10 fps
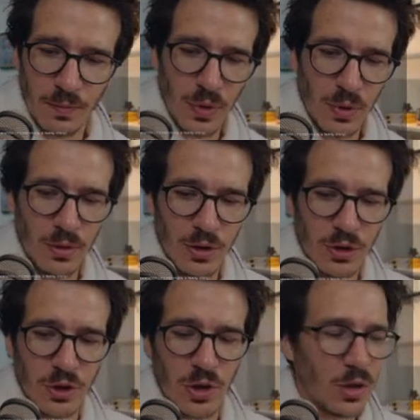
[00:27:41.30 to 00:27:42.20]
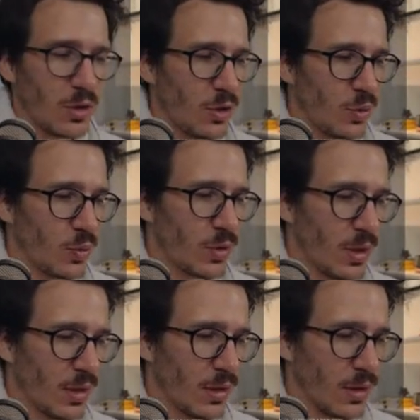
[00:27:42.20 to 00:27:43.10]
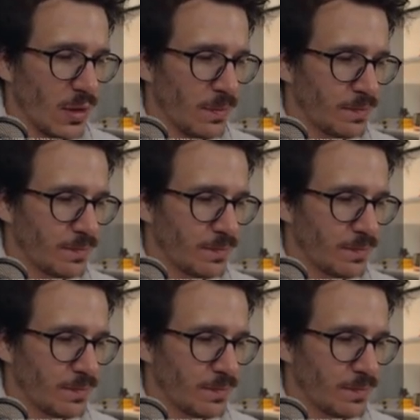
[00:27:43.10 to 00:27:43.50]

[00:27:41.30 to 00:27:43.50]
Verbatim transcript: publish a new thingy